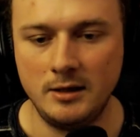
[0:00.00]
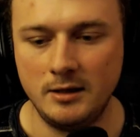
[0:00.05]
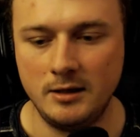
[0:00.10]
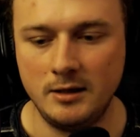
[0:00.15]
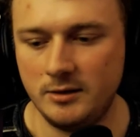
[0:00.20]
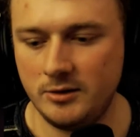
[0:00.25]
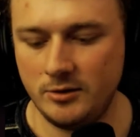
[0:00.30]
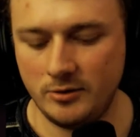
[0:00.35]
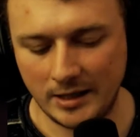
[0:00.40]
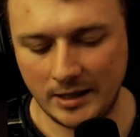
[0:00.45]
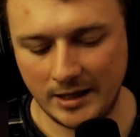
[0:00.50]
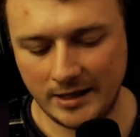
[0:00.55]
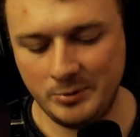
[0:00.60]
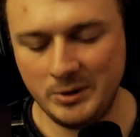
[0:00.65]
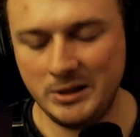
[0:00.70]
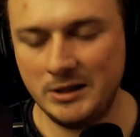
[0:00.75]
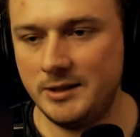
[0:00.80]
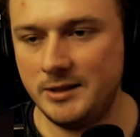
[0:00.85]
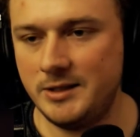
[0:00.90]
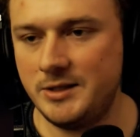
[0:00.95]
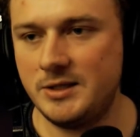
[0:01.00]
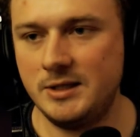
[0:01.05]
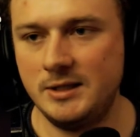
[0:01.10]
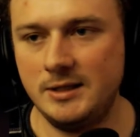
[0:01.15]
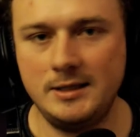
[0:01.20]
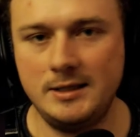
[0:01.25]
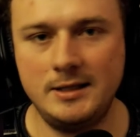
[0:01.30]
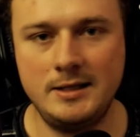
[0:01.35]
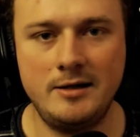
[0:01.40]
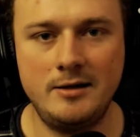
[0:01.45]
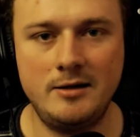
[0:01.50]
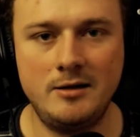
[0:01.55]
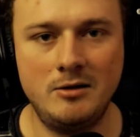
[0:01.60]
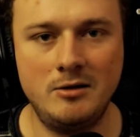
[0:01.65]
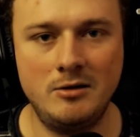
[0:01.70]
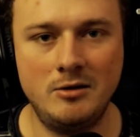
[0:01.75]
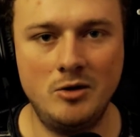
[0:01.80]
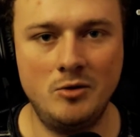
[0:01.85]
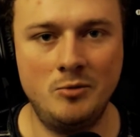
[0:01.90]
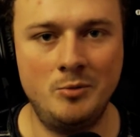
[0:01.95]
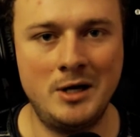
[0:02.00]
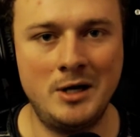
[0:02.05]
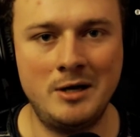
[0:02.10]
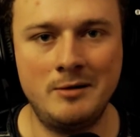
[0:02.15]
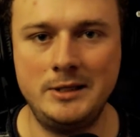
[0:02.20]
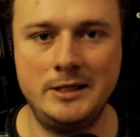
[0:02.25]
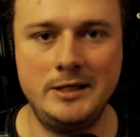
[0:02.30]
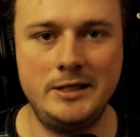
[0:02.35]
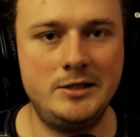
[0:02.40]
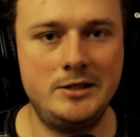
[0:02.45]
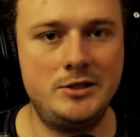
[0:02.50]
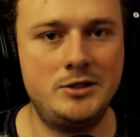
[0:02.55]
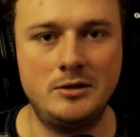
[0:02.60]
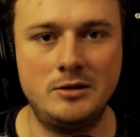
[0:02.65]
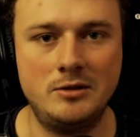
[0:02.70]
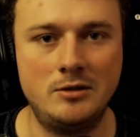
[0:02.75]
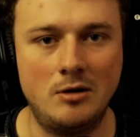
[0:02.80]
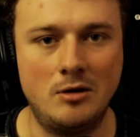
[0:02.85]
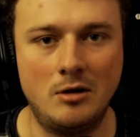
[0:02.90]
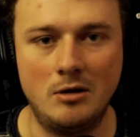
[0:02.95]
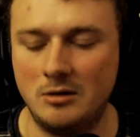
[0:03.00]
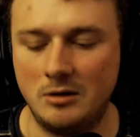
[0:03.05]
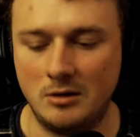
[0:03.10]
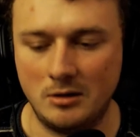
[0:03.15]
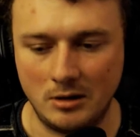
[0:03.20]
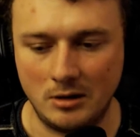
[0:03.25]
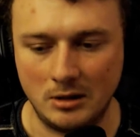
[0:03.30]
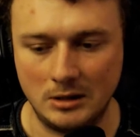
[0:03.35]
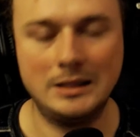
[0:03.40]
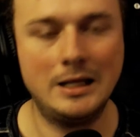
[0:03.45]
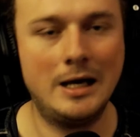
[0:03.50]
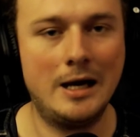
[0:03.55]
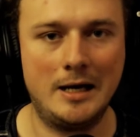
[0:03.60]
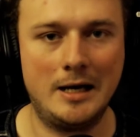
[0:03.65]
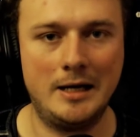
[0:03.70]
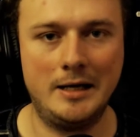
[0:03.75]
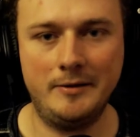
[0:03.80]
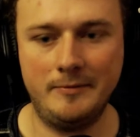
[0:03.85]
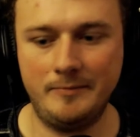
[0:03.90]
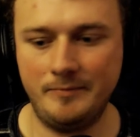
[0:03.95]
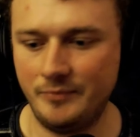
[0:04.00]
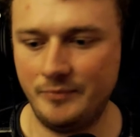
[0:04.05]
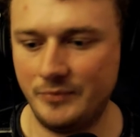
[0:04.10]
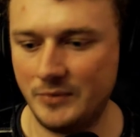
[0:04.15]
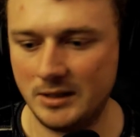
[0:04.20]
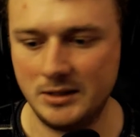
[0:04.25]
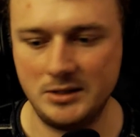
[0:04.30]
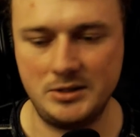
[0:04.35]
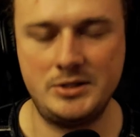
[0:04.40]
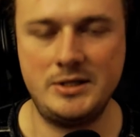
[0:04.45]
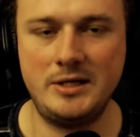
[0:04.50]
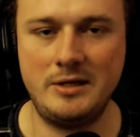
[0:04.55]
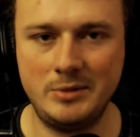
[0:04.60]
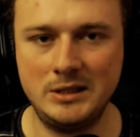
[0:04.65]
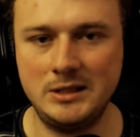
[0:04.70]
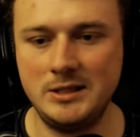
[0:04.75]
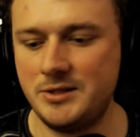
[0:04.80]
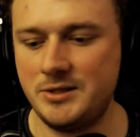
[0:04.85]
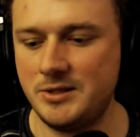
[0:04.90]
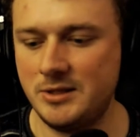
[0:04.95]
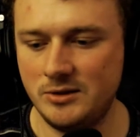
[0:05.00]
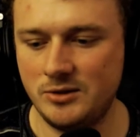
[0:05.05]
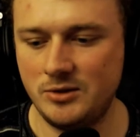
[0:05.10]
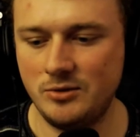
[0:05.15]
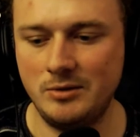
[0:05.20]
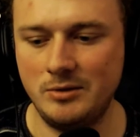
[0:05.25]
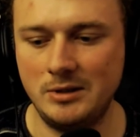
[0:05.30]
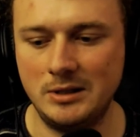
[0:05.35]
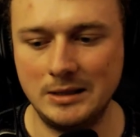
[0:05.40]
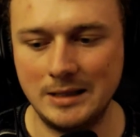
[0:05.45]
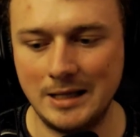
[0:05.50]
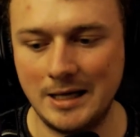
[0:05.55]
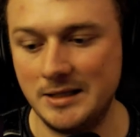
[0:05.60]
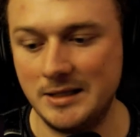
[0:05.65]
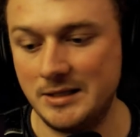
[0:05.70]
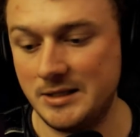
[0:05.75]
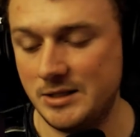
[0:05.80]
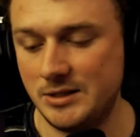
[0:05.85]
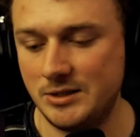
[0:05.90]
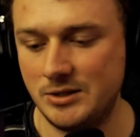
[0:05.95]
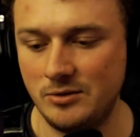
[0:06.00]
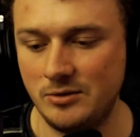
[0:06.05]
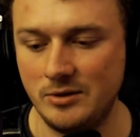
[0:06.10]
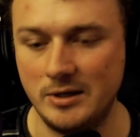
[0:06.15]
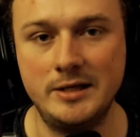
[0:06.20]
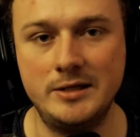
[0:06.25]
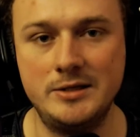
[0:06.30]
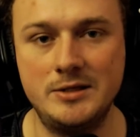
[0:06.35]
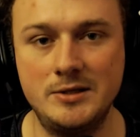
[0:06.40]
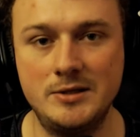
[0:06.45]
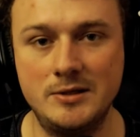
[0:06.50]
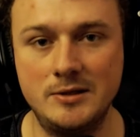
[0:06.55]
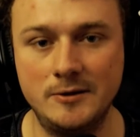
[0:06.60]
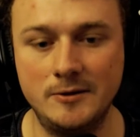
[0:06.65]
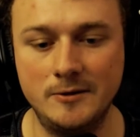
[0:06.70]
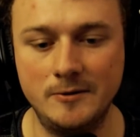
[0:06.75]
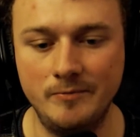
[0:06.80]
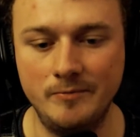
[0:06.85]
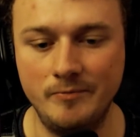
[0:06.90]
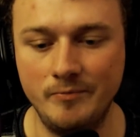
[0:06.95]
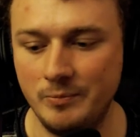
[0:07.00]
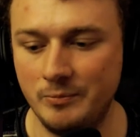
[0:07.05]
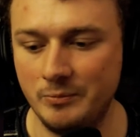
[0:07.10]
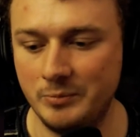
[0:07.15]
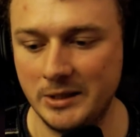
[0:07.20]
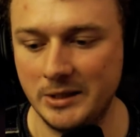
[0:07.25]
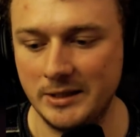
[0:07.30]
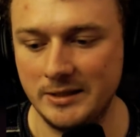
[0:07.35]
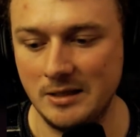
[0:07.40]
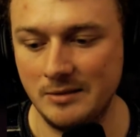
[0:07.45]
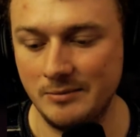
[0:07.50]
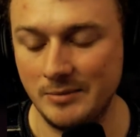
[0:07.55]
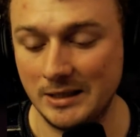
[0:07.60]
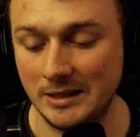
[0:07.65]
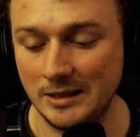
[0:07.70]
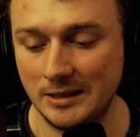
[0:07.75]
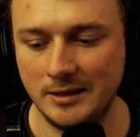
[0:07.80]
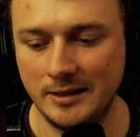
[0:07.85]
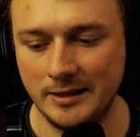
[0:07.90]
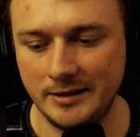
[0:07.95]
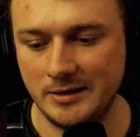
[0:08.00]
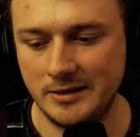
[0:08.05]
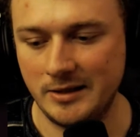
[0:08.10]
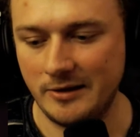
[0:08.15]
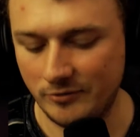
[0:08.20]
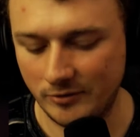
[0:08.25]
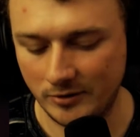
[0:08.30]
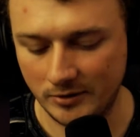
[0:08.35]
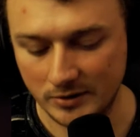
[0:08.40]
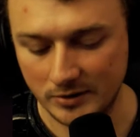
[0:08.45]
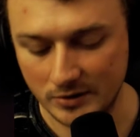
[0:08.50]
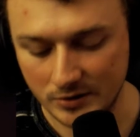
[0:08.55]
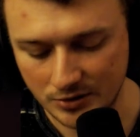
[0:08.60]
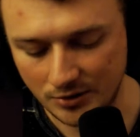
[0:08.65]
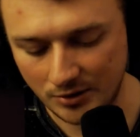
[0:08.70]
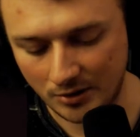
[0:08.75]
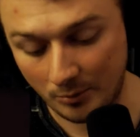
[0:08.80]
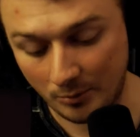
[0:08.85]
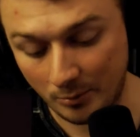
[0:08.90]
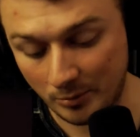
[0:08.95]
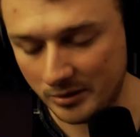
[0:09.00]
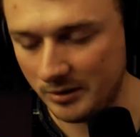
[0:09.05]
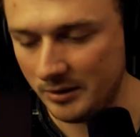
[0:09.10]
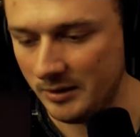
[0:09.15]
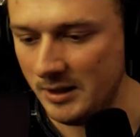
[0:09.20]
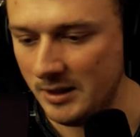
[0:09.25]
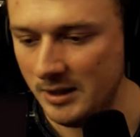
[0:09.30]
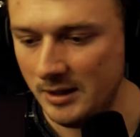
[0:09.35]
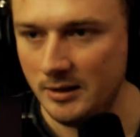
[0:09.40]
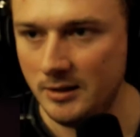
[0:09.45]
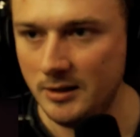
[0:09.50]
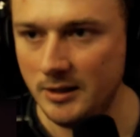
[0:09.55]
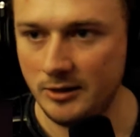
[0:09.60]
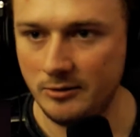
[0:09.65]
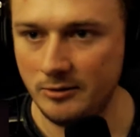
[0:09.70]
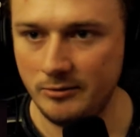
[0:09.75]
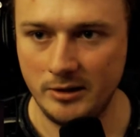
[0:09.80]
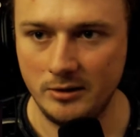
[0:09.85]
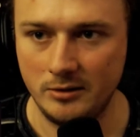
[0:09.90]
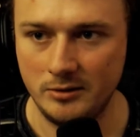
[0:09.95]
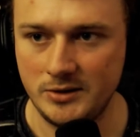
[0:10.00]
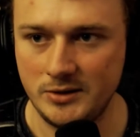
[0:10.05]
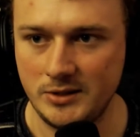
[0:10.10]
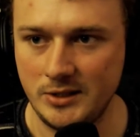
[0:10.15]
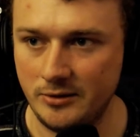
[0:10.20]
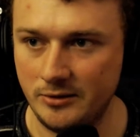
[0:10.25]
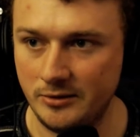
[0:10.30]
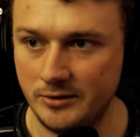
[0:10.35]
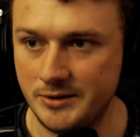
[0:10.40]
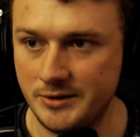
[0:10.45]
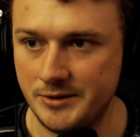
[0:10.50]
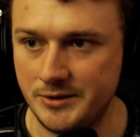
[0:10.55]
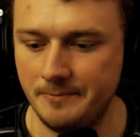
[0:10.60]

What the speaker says: Dude, I've been listening to the Obamanation a lot. Honestly, I've been listening to it a lot since you guys play that, man. I like that fucking song, but here we go, Terrorist.